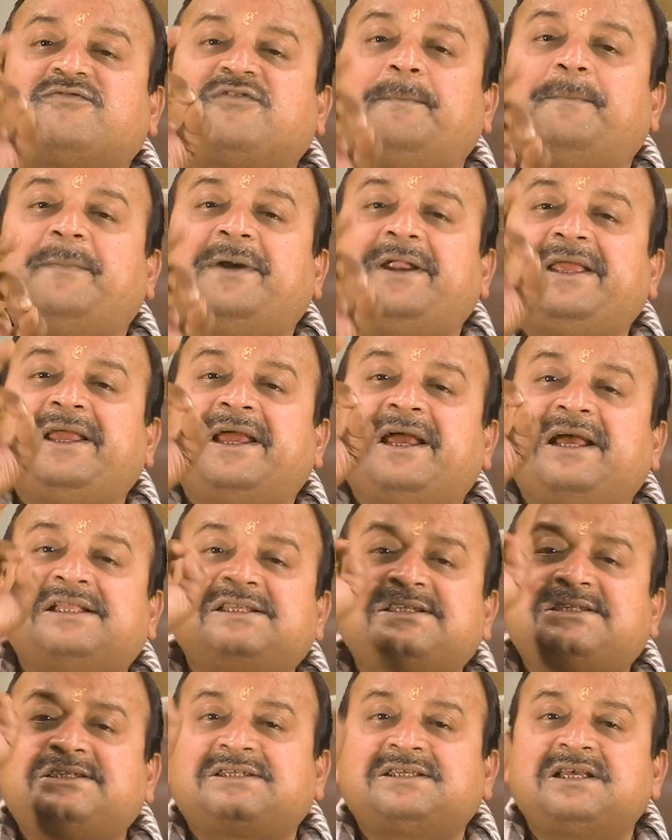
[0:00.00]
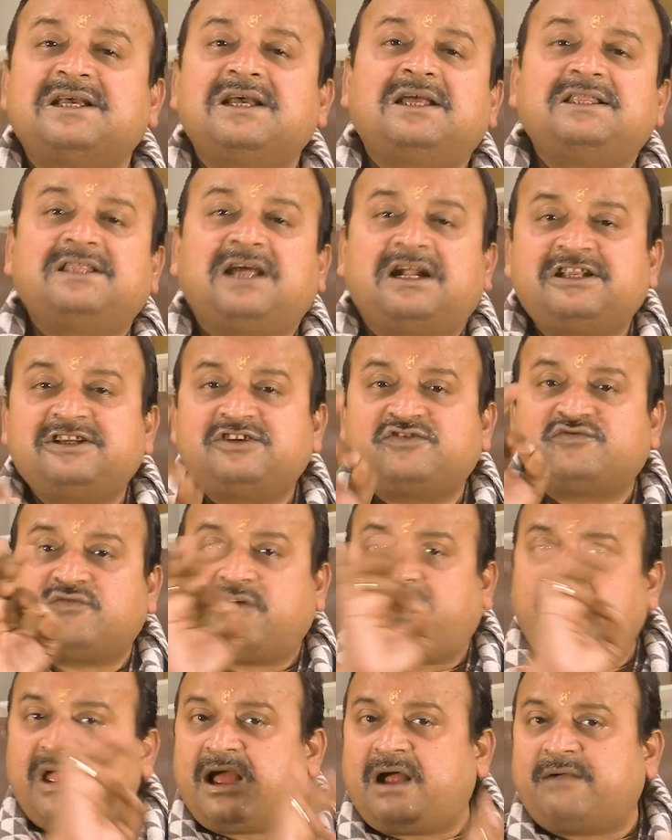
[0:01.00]
somebody else. That is
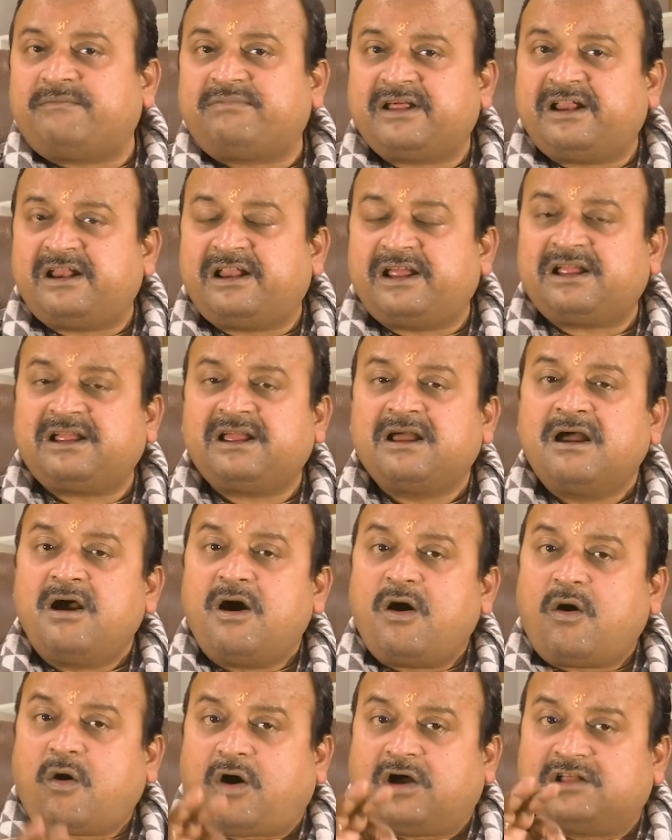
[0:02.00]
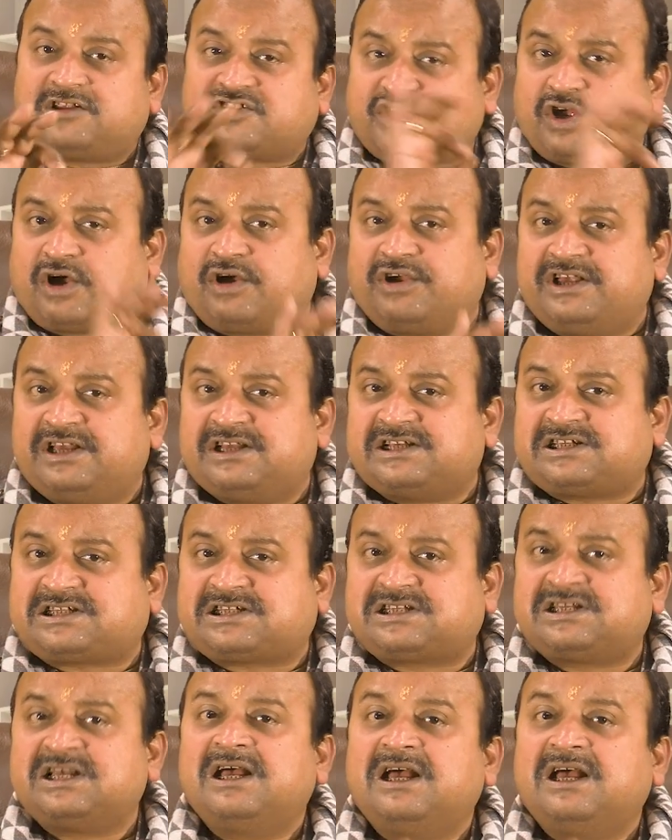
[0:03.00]
why I am telling, also he is